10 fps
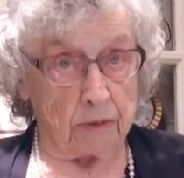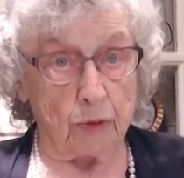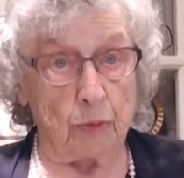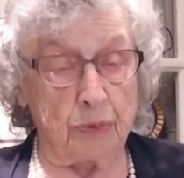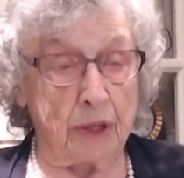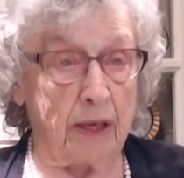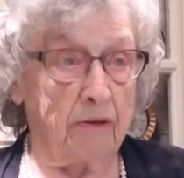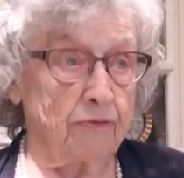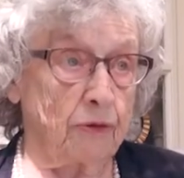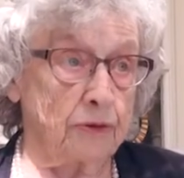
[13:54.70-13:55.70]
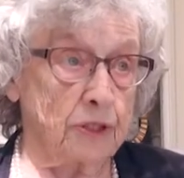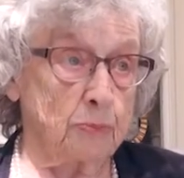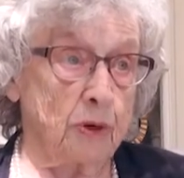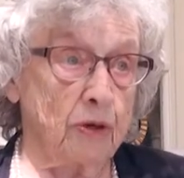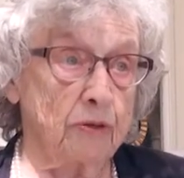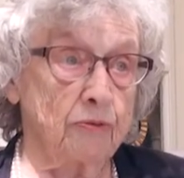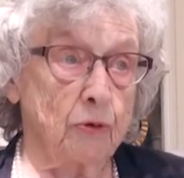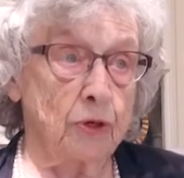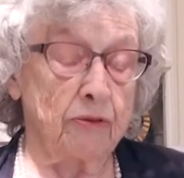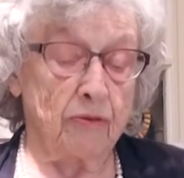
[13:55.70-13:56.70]
group there for the Spirit of
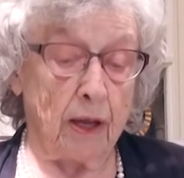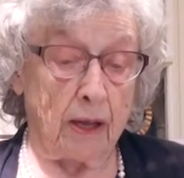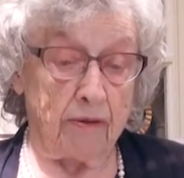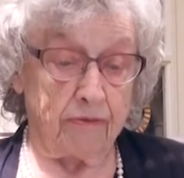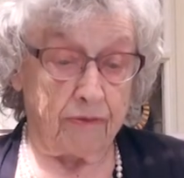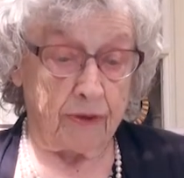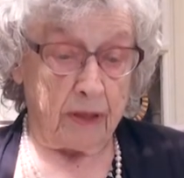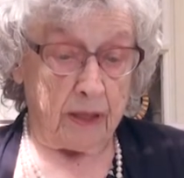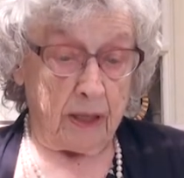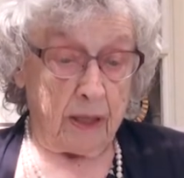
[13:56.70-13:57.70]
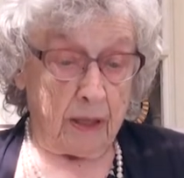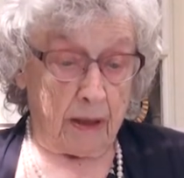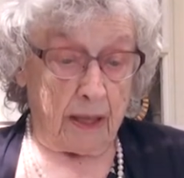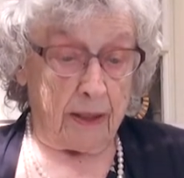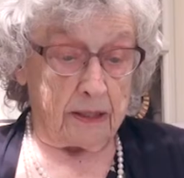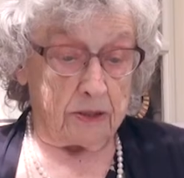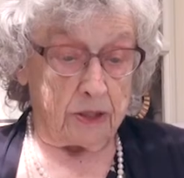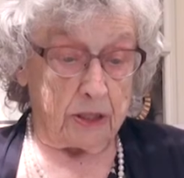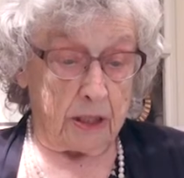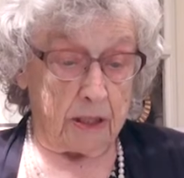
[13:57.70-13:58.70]
45. And then
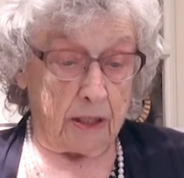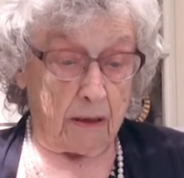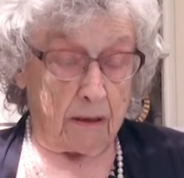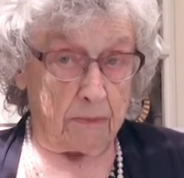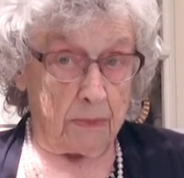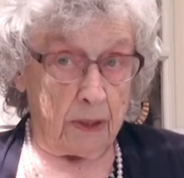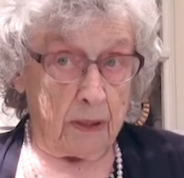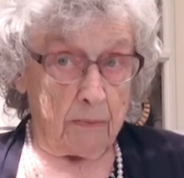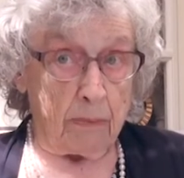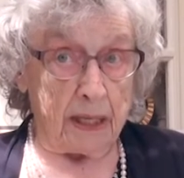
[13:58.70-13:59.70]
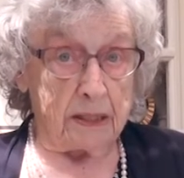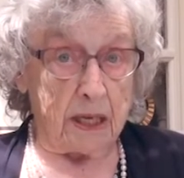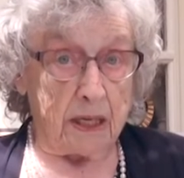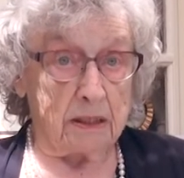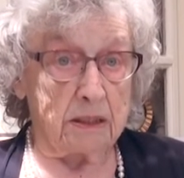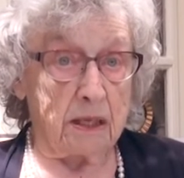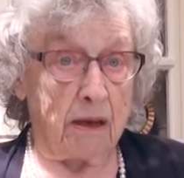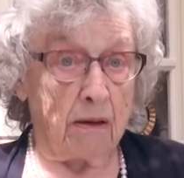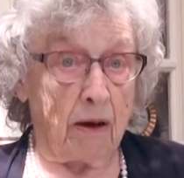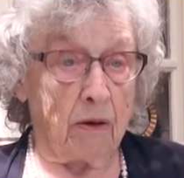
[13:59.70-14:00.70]
she maintains
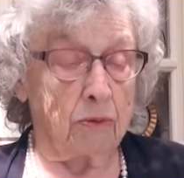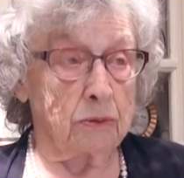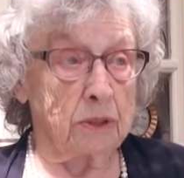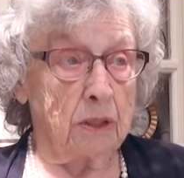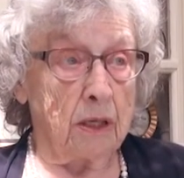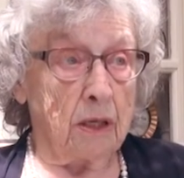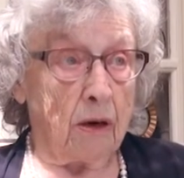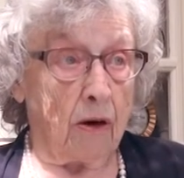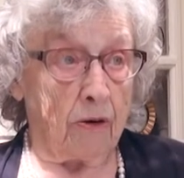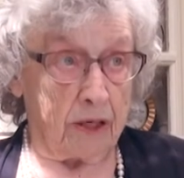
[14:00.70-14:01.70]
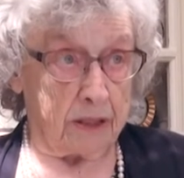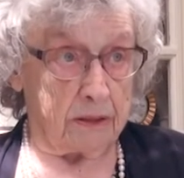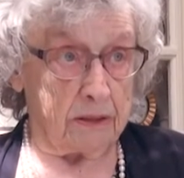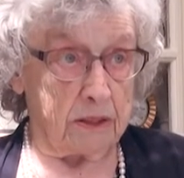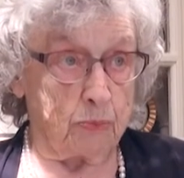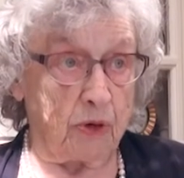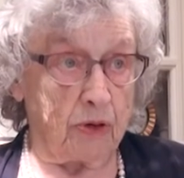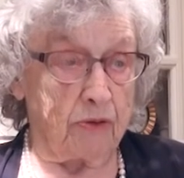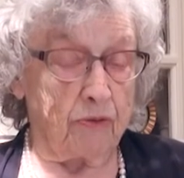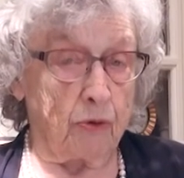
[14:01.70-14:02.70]
our own Oregon Spirit of